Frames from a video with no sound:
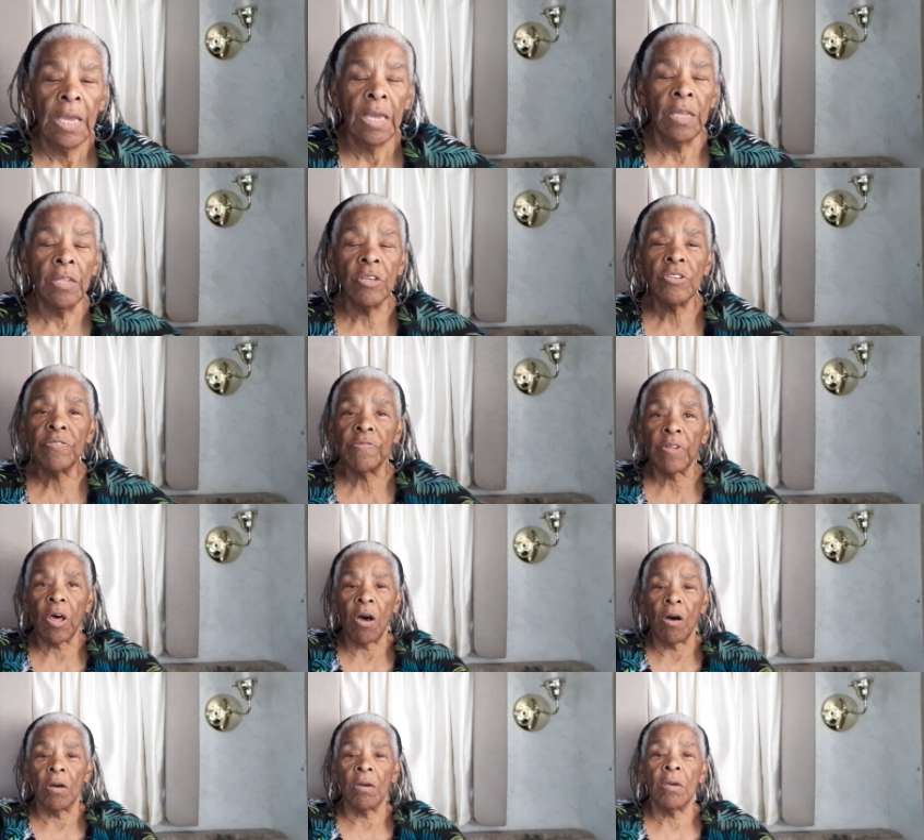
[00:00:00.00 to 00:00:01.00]
In this
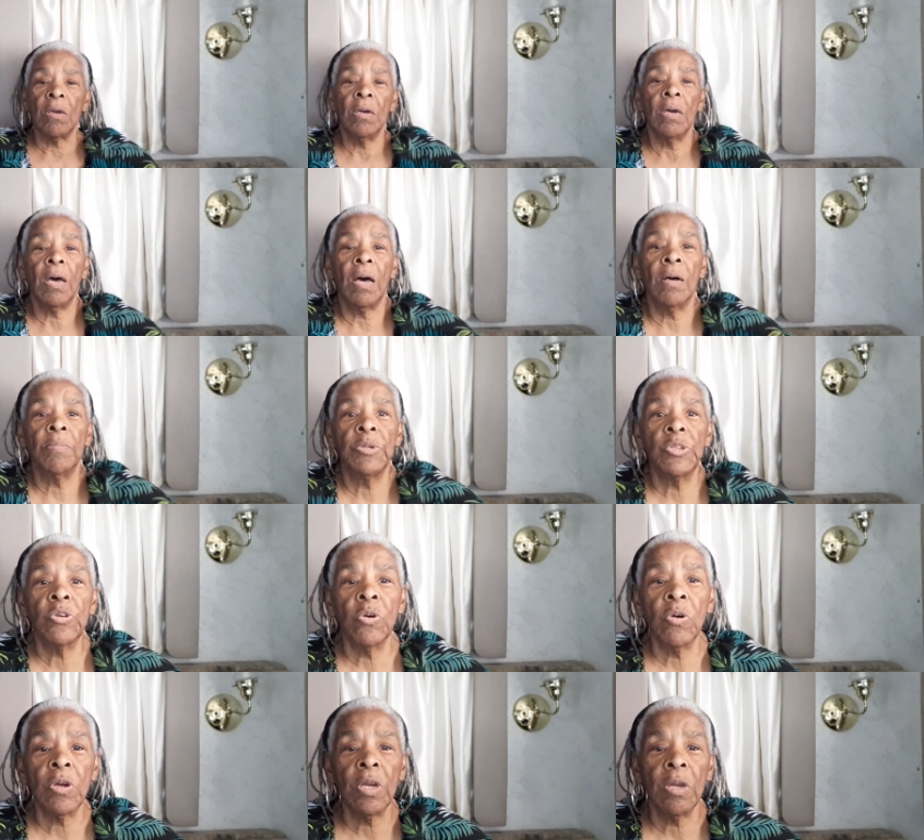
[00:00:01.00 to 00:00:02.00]
vlog, I'll be
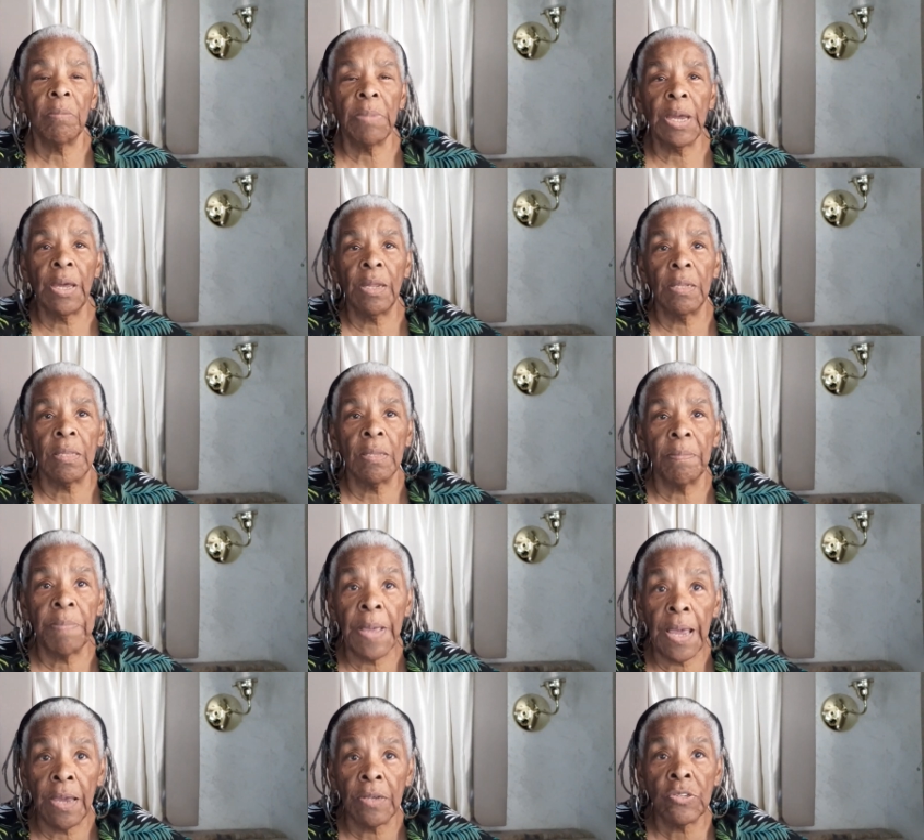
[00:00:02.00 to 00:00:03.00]
talking about the
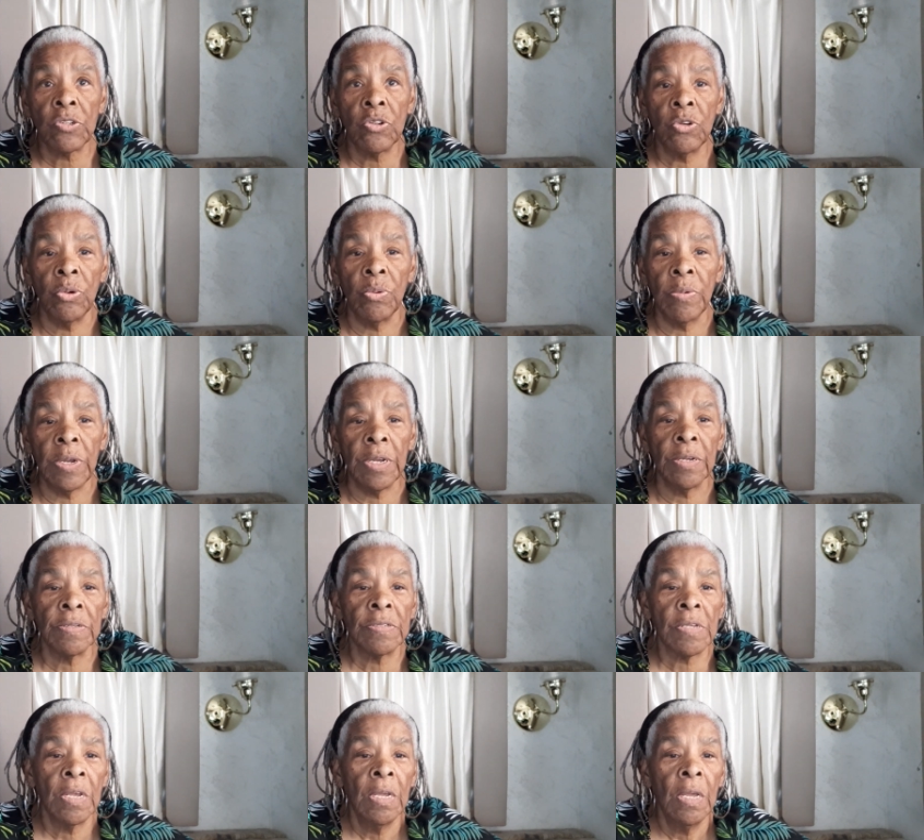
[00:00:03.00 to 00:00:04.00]
past 2 weeks,